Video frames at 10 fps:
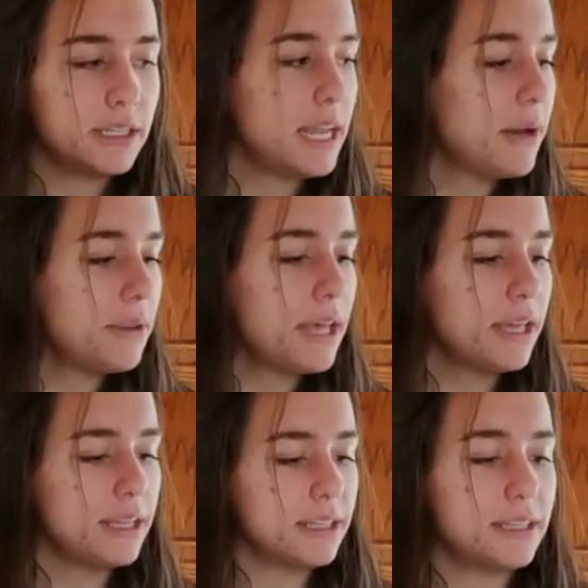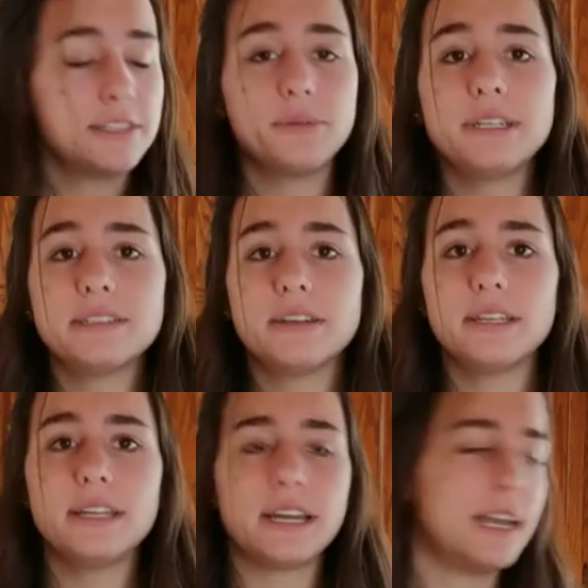Now that this one is cooking,